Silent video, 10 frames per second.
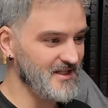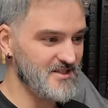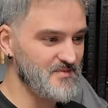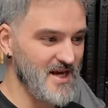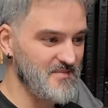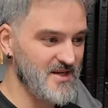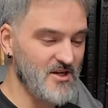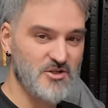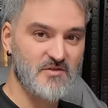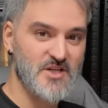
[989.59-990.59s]
Just bad
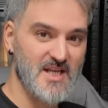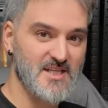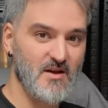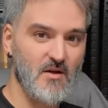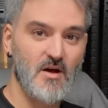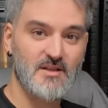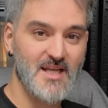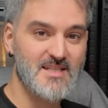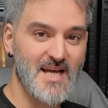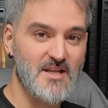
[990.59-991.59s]
business. I should have checked it. I
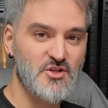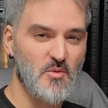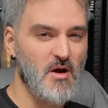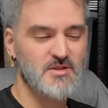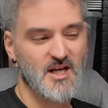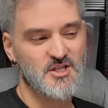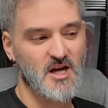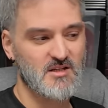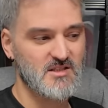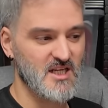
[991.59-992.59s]
did say in the shop, I'll take a
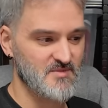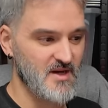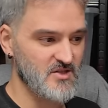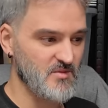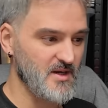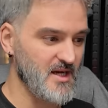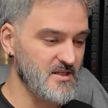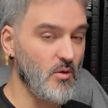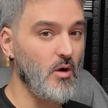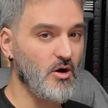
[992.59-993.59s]
chance on that spares repairs.
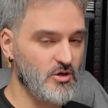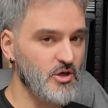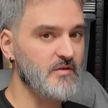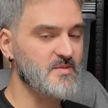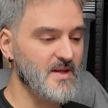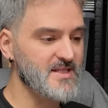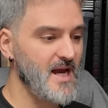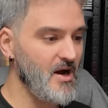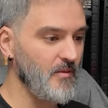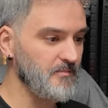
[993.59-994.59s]
I could have split it
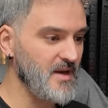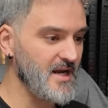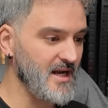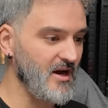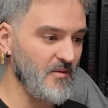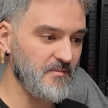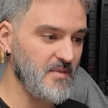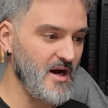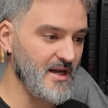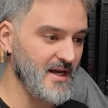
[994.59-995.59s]
out and paired it out,
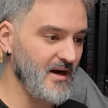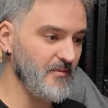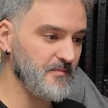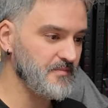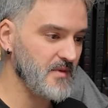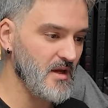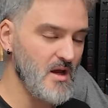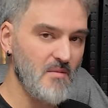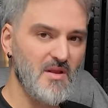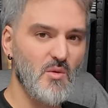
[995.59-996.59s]
parted it out.
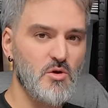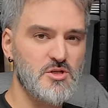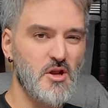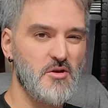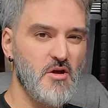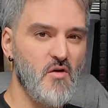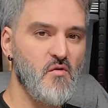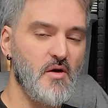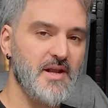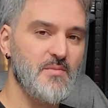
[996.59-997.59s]
But there wasn't enough
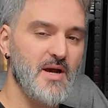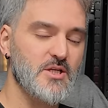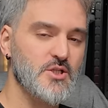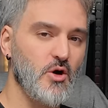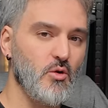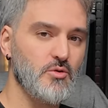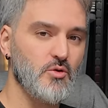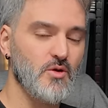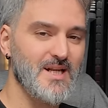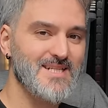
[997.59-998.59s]
on eBay sold
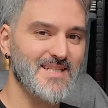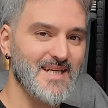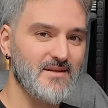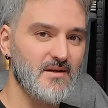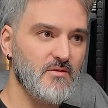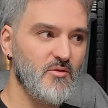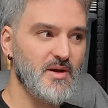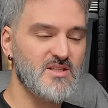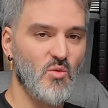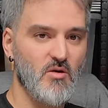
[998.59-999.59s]
or listed for
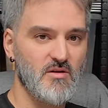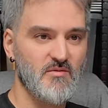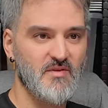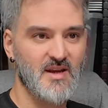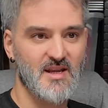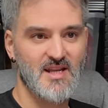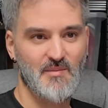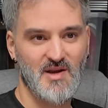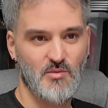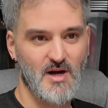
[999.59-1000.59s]
me to warrant thinking
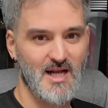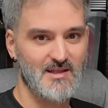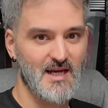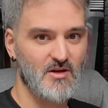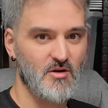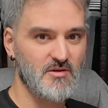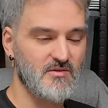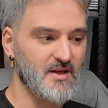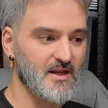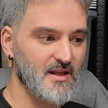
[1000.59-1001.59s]
that people had that kind of
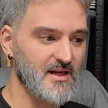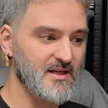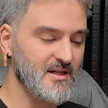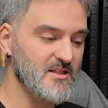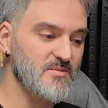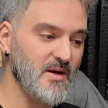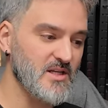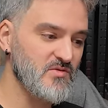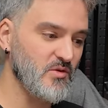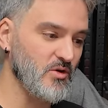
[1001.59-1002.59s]
thing that they needed
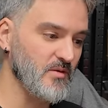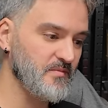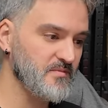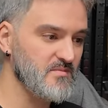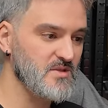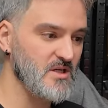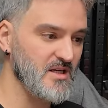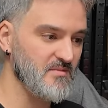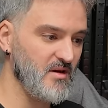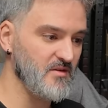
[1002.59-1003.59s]
spares for. So I
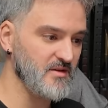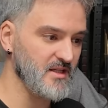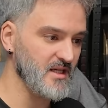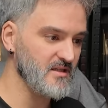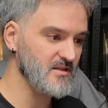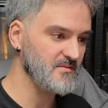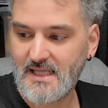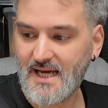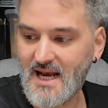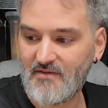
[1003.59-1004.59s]
didn't bother in the end.
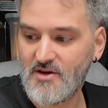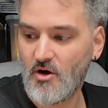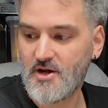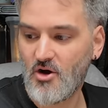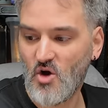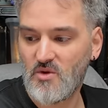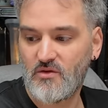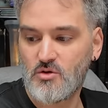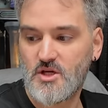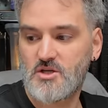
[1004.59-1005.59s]
£11.99, we've
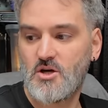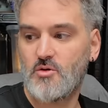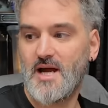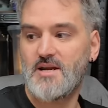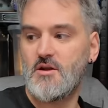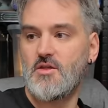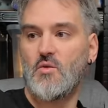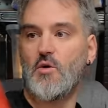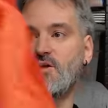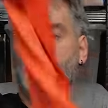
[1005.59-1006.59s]
also sold another
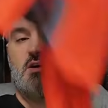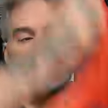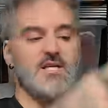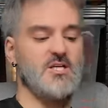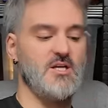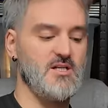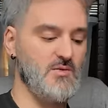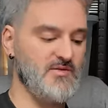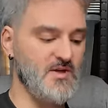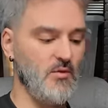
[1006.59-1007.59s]
one of those t-shirts.
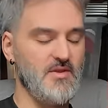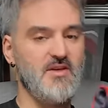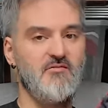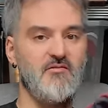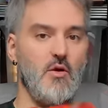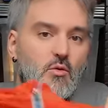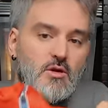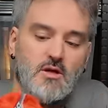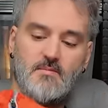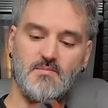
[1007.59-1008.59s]
We've sold the
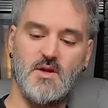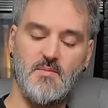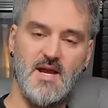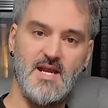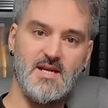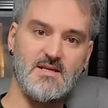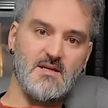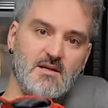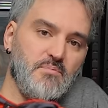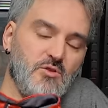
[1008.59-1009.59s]
Falk. I paid
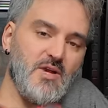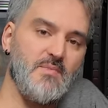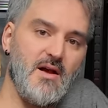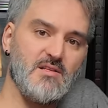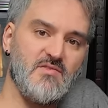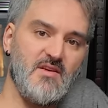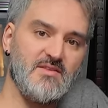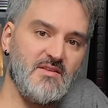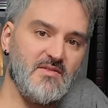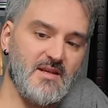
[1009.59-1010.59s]

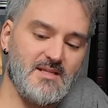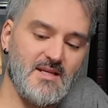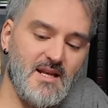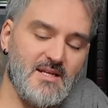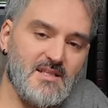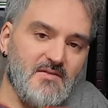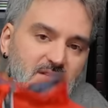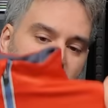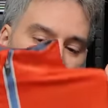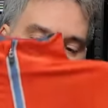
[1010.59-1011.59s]
£3.50 for this. Had it listed for
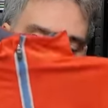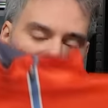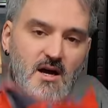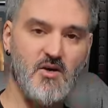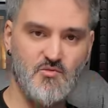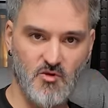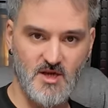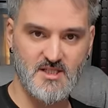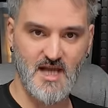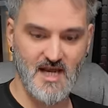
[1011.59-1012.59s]
£7. It was half
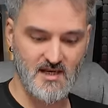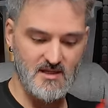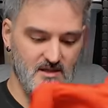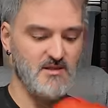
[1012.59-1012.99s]
price day.